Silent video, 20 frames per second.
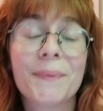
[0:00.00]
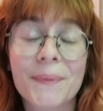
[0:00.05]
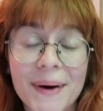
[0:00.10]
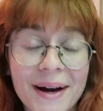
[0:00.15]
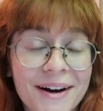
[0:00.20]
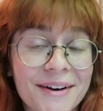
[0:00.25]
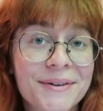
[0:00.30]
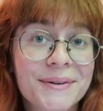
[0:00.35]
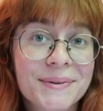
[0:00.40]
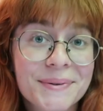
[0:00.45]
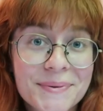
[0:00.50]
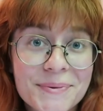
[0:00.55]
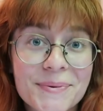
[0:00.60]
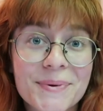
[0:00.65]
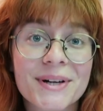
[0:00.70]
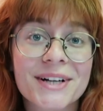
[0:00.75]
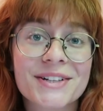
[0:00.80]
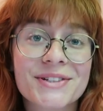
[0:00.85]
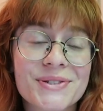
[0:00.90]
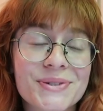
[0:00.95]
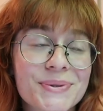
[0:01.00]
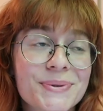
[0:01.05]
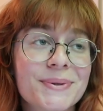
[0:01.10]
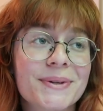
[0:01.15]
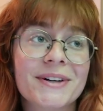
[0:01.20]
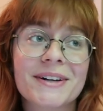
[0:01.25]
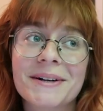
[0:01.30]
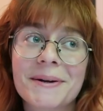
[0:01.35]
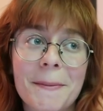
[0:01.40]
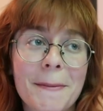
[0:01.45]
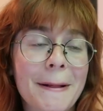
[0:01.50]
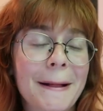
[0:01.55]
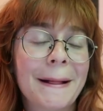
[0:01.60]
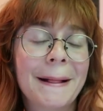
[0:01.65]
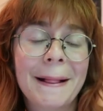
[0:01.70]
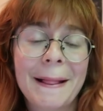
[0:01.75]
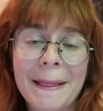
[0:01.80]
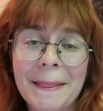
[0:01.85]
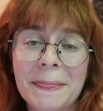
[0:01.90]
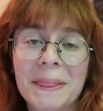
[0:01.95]
Wow, what a tour.
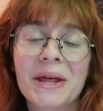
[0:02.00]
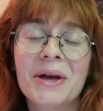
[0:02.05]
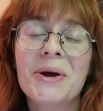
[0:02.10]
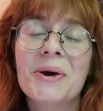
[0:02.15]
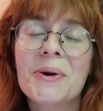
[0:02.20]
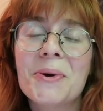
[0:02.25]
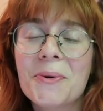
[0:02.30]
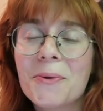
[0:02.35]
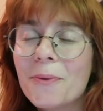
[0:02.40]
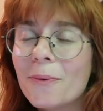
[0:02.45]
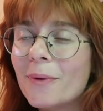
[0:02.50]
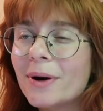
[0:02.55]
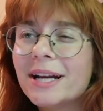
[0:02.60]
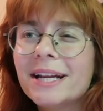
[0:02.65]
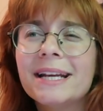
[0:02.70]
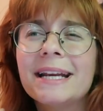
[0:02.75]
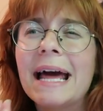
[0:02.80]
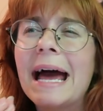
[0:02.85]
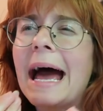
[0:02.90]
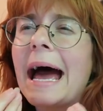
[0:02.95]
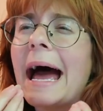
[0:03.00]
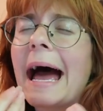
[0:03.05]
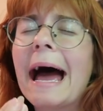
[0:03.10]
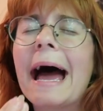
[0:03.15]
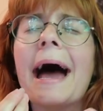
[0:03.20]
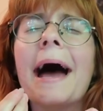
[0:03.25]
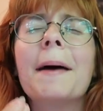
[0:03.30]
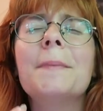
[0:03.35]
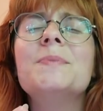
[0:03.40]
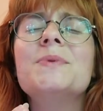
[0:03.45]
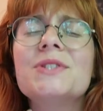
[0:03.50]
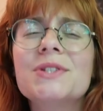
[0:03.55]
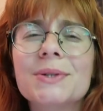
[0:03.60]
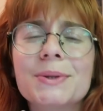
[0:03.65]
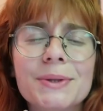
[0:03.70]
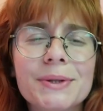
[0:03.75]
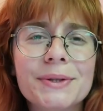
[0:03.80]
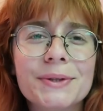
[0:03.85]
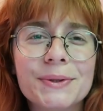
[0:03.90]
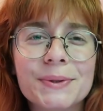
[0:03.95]
What an
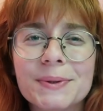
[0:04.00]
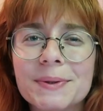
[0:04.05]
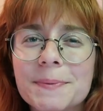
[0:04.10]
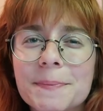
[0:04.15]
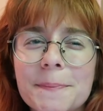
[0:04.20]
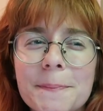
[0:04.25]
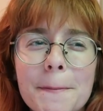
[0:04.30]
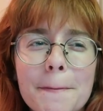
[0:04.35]
absolute...